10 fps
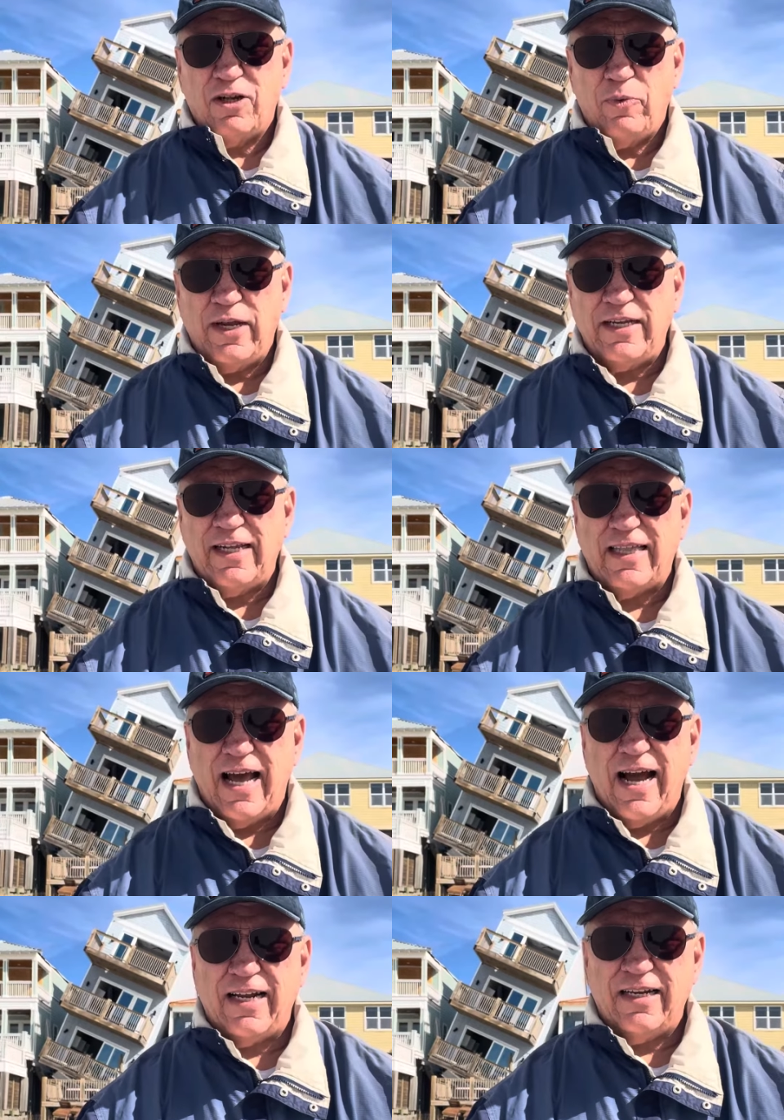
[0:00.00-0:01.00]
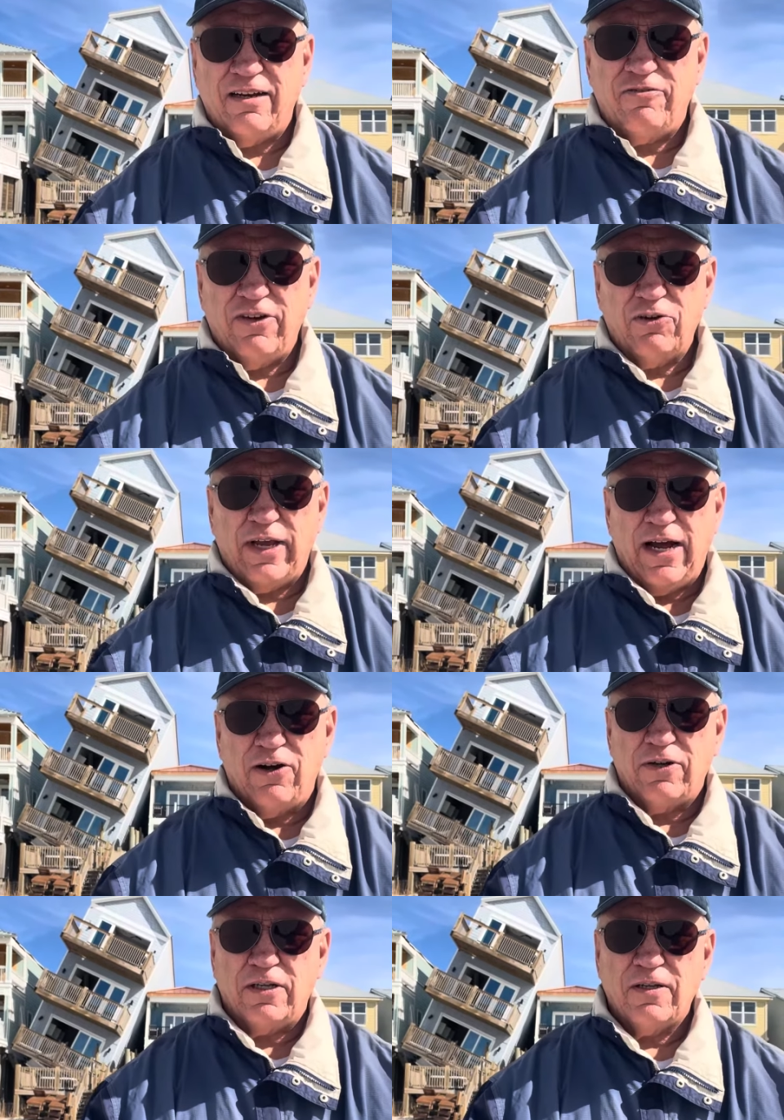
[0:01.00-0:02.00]
the wind hit that and it fell
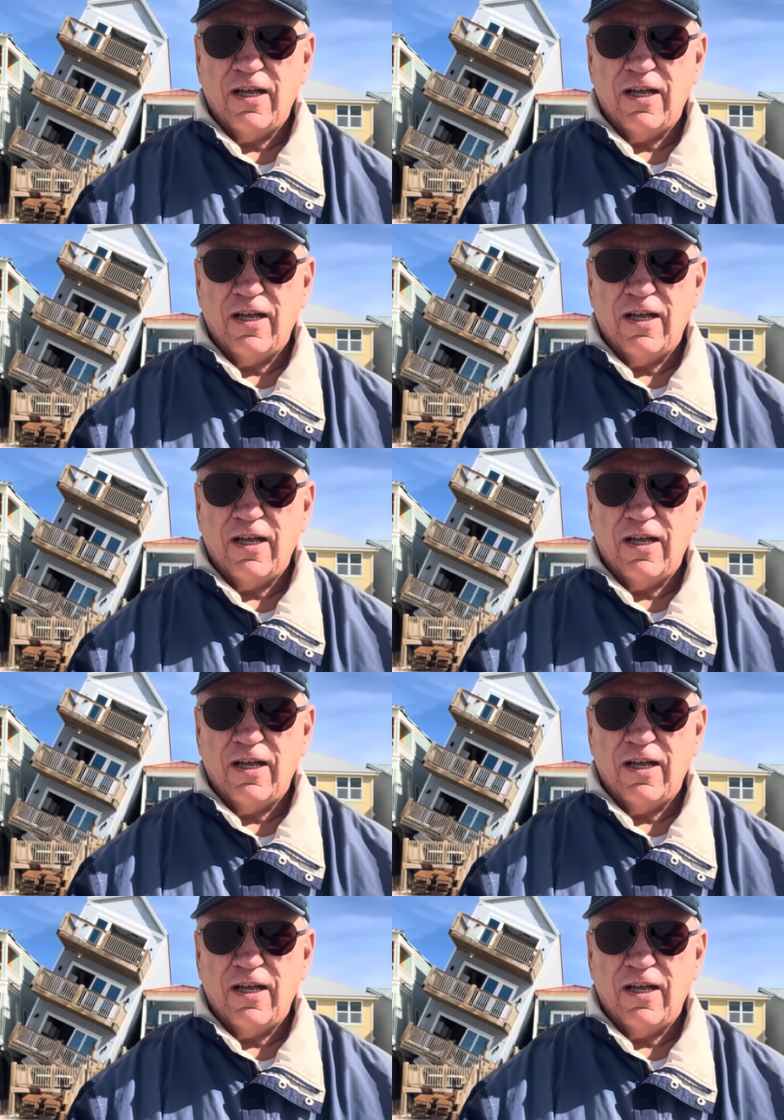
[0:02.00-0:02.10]
down, and